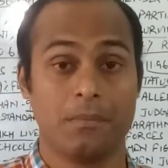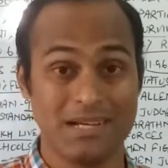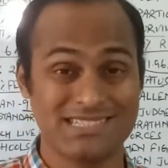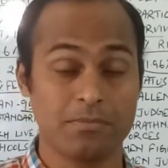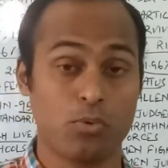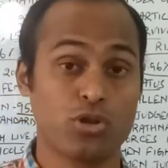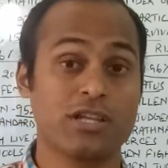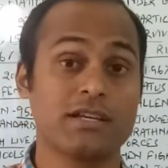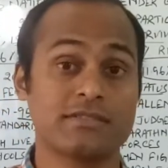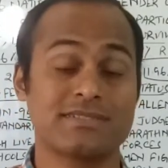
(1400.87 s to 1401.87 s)
Means
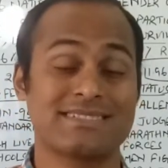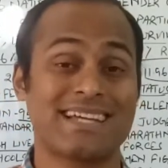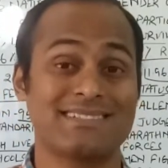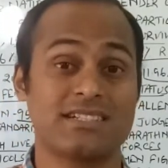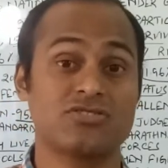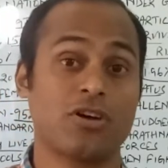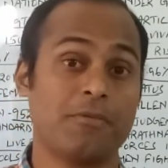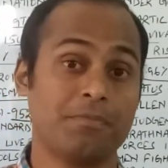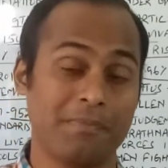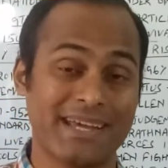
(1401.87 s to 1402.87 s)
Modi's chances
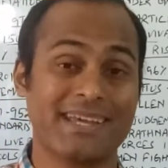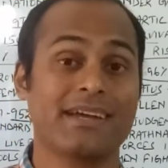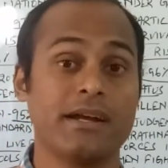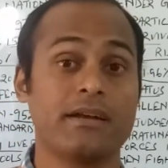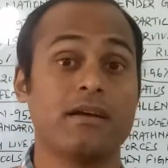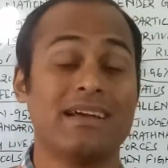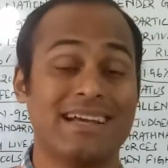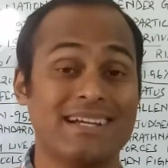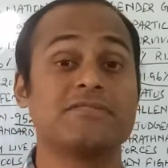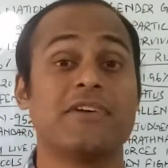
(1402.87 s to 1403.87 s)
of making it
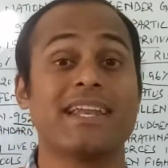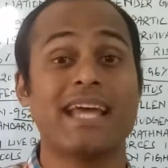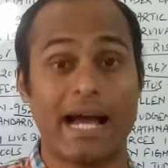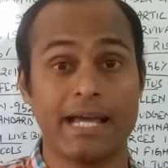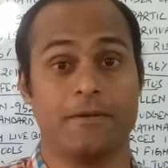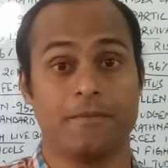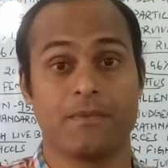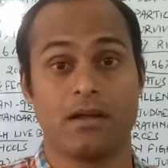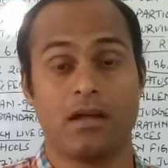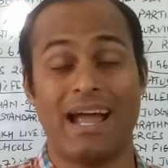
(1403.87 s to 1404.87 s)
is very
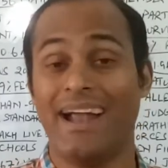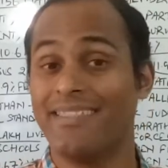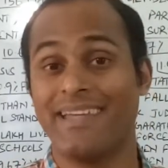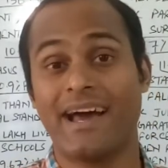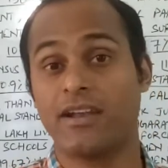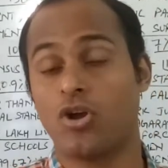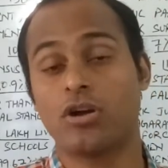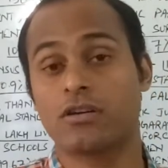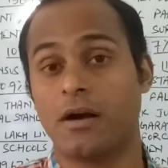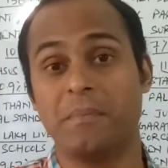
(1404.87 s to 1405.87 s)
high, and they are
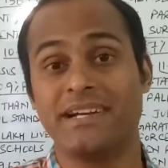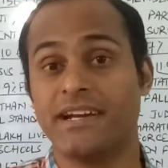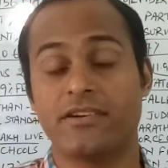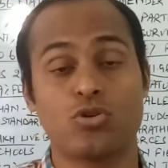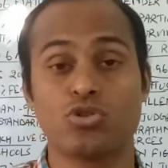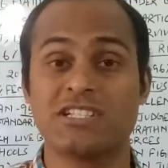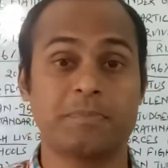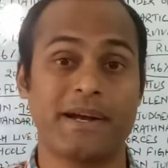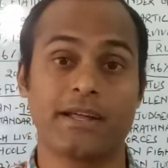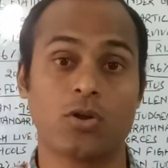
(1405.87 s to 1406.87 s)
not committed to
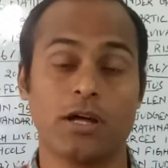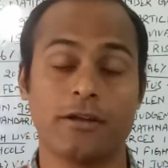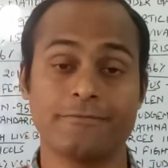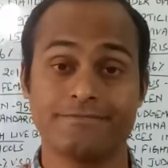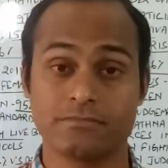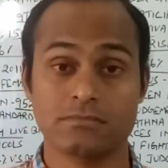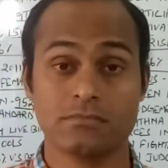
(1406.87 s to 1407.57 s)
this particular